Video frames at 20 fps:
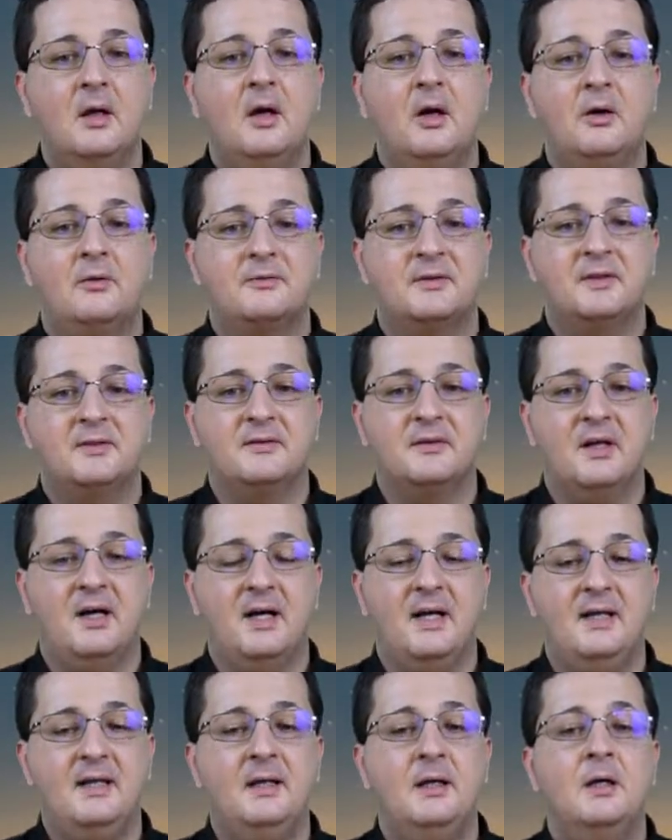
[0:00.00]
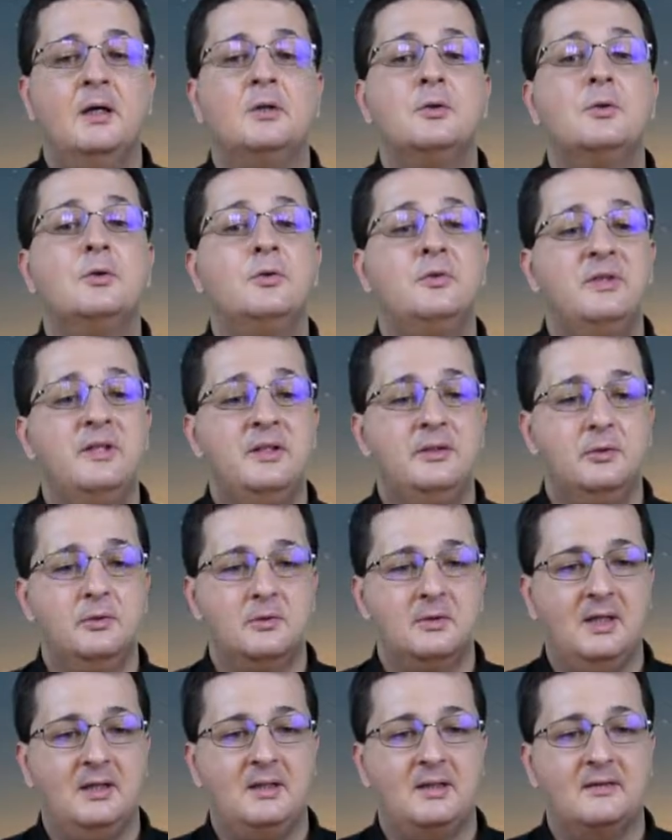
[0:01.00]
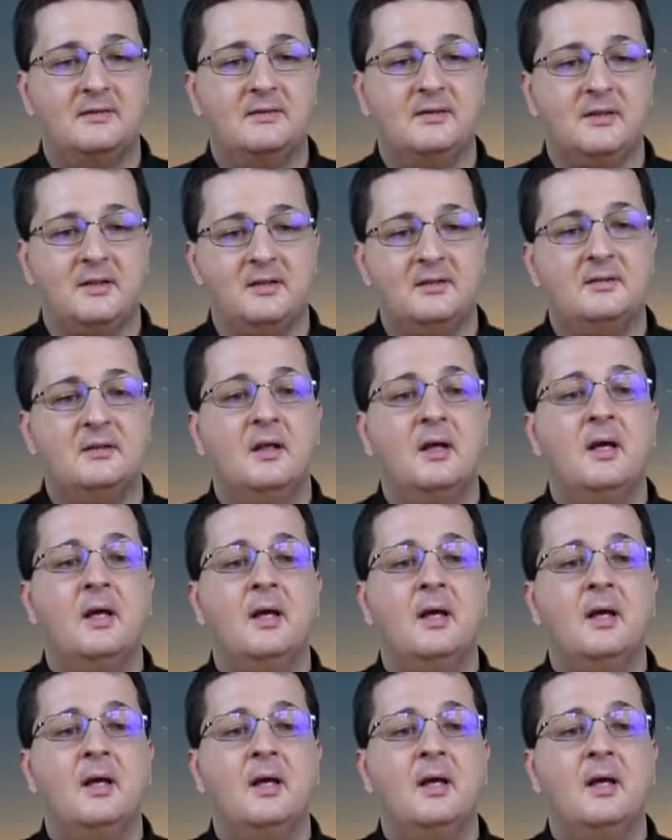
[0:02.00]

of the sky to seek new galaxies